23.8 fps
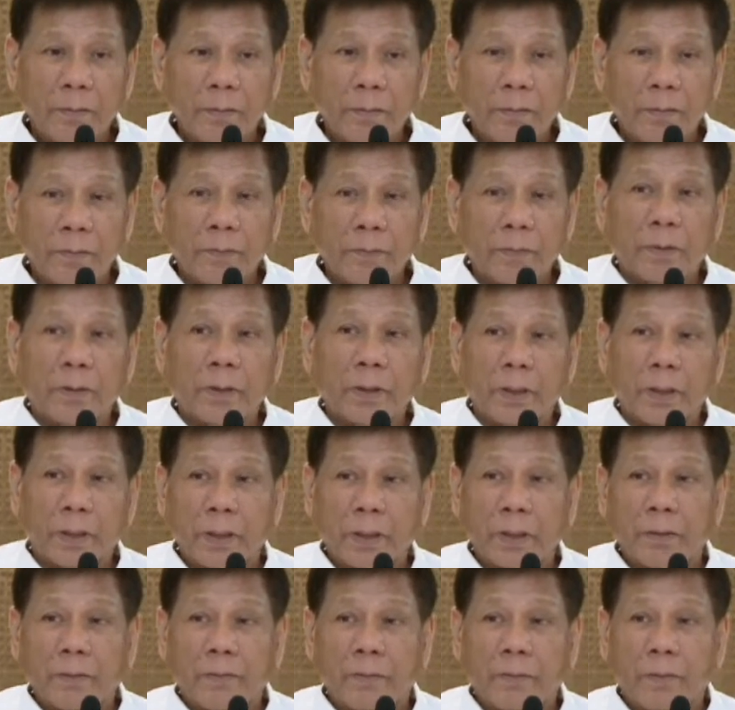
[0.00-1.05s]
for
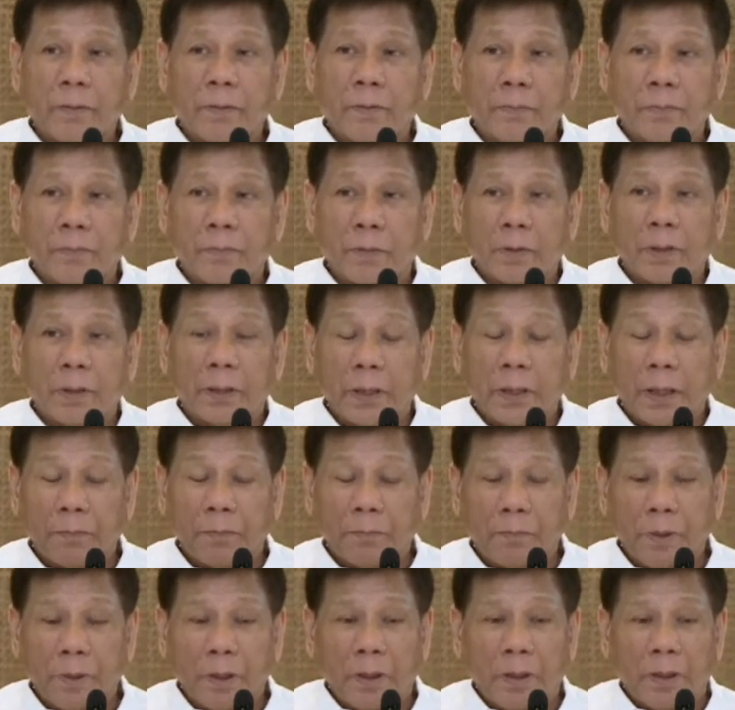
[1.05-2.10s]
the
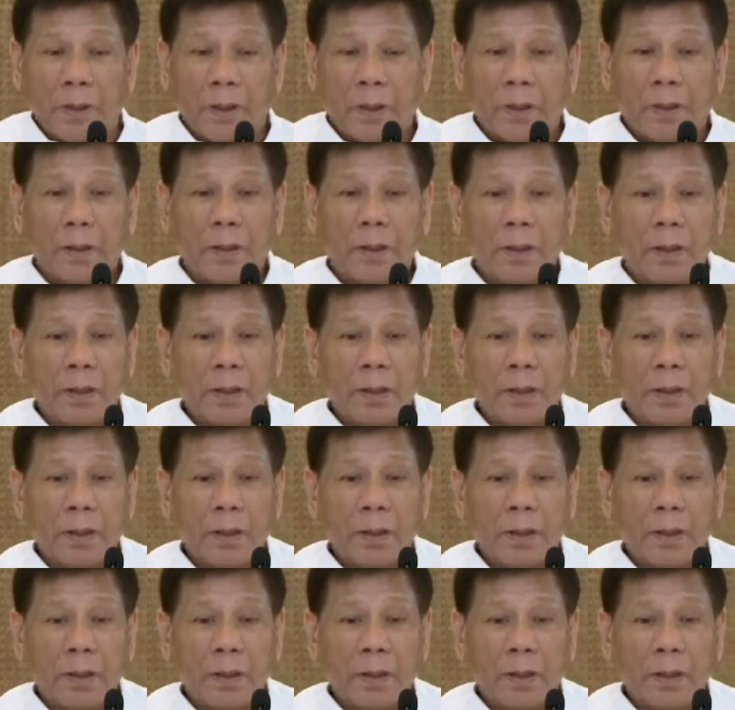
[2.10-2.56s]
time being,